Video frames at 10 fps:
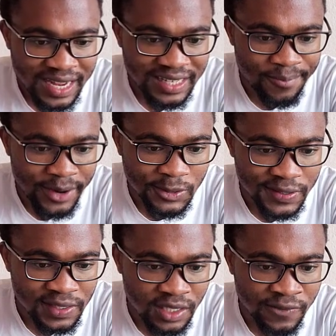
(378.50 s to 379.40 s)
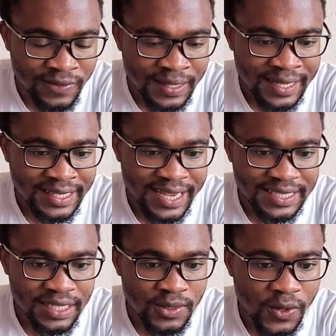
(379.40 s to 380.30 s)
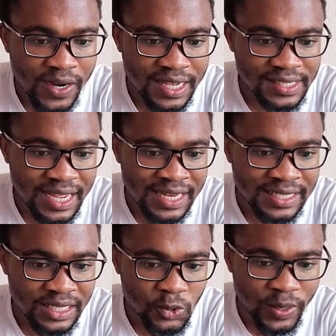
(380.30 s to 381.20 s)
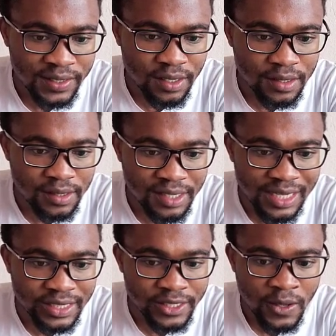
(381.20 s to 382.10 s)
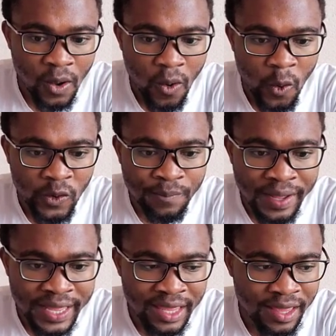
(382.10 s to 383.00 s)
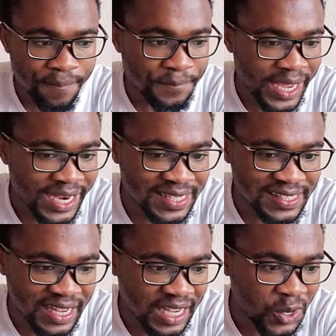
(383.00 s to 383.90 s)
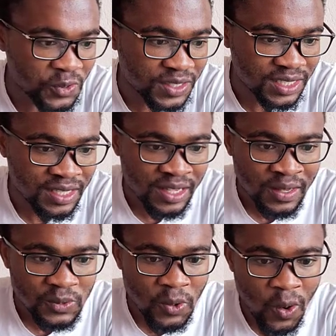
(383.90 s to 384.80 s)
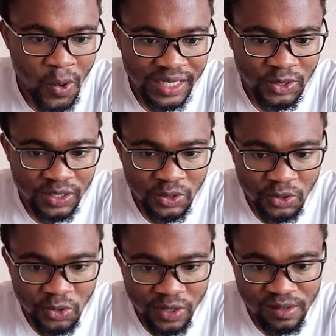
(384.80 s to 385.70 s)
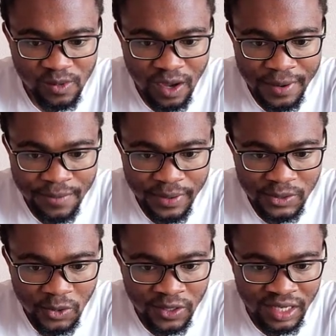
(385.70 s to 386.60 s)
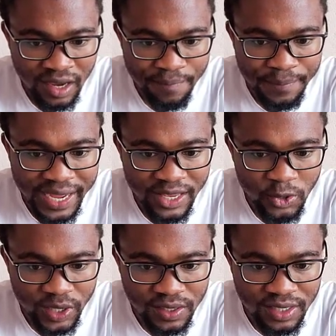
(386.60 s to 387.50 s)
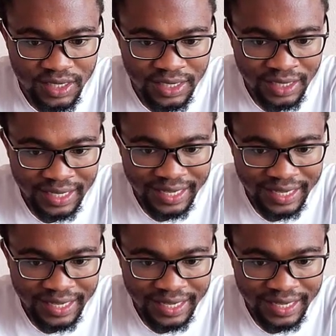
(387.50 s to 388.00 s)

and I'm going to receive $19.26 on my Binance account. So all what you need to do is come and press on it, buy USDT